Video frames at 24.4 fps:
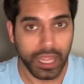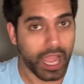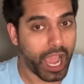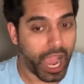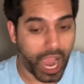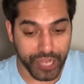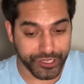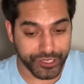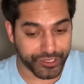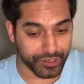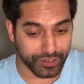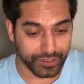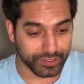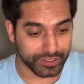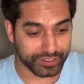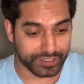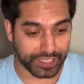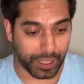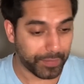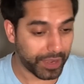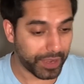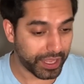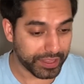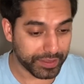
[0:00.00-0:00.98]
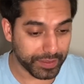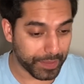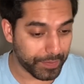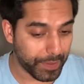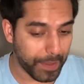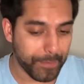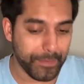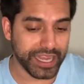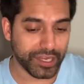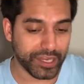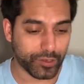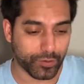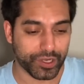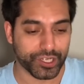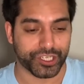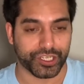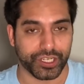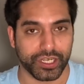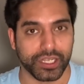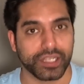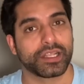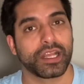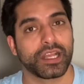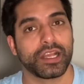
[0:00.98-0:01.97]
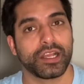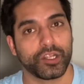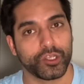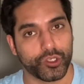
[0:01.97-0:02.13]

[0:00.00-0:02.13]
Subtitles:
I don't understand. But the main question is,